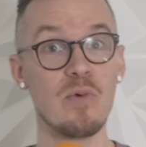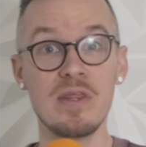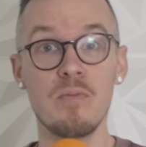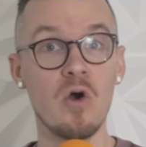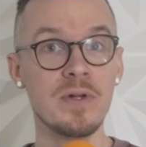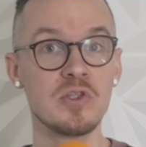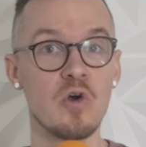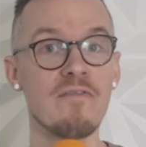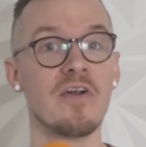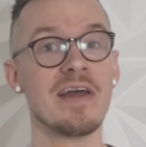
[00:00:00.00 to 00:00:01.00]
Now, when the
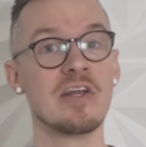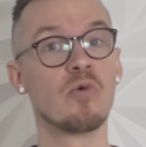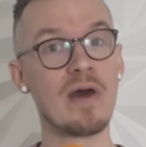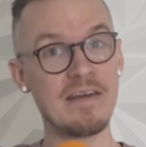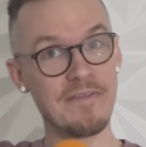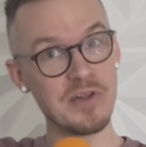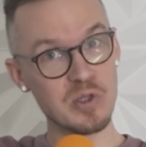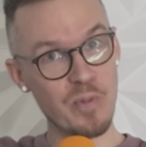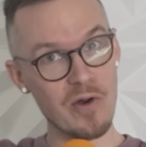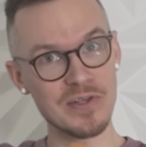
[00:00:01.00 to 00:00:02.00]
moment's over and you're ready for
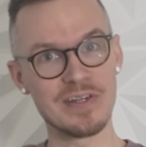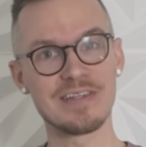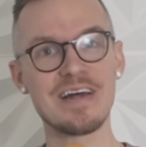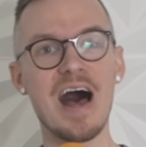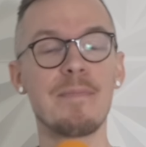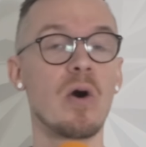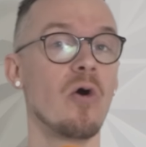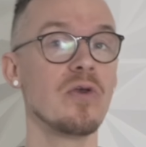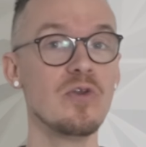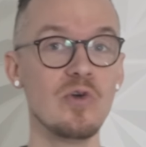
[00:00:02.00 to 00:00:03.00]
the sparks to stop,
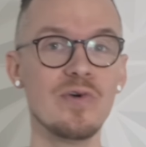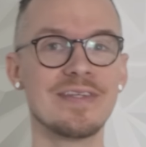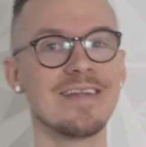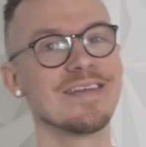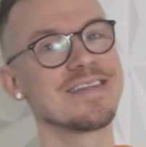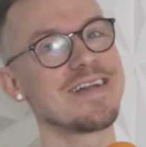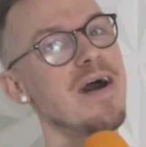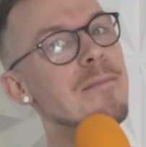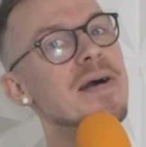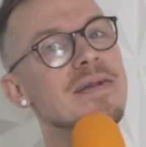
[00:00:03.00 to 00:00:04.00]
all you do is hit the
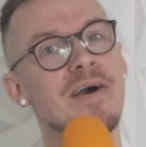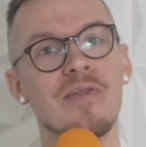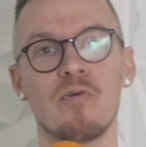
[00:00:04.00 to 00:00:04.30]
stop button